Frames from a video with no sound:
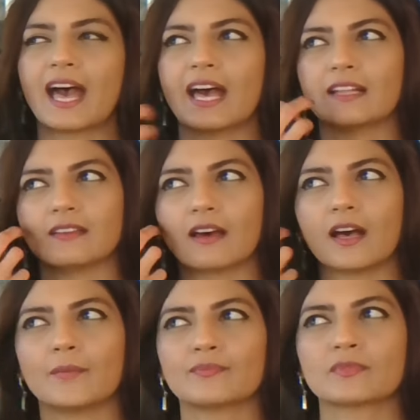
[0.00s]
And
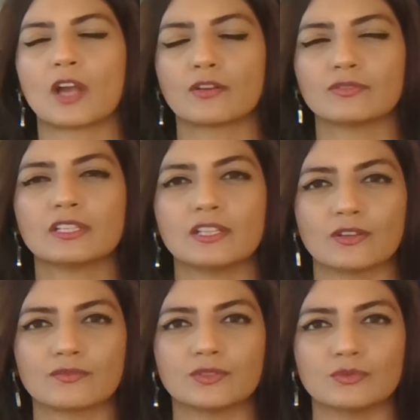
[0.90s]
I really
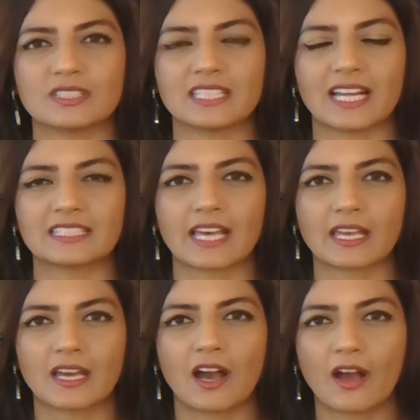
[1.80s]
look forward to that
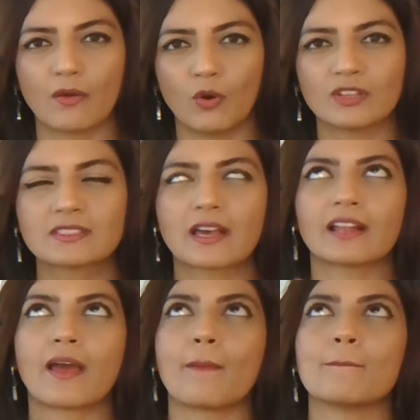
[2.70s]
day. I want,
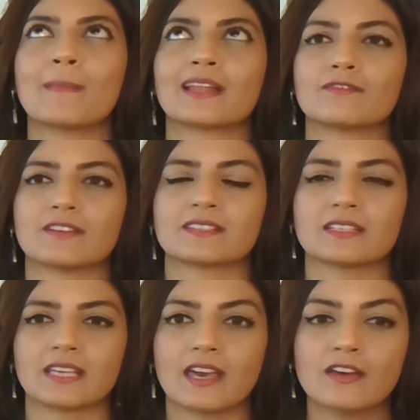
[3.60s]
and I am
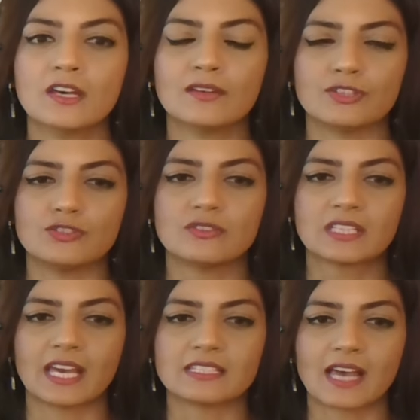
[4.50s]
manifesting it, for
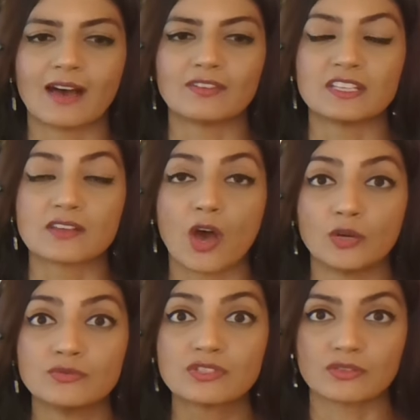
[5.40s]
Junkie to have his
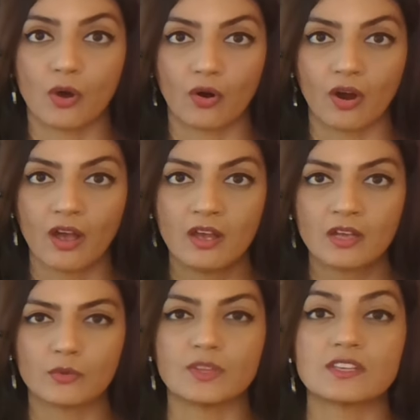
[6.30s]
own song
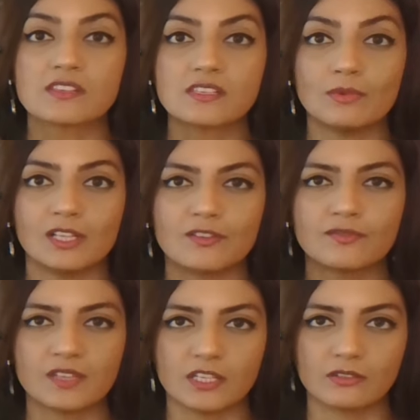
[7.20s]
with a similar
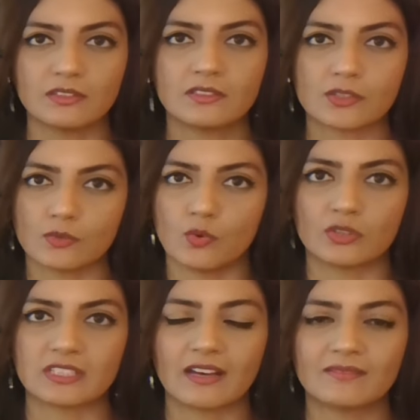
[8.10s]
feel to
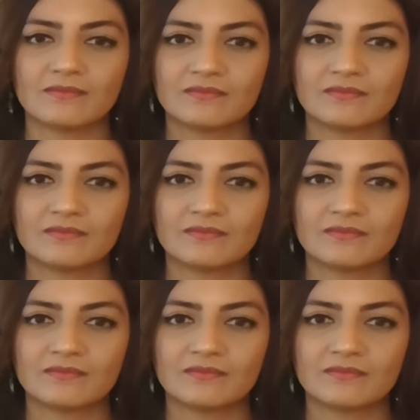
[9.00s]
Water.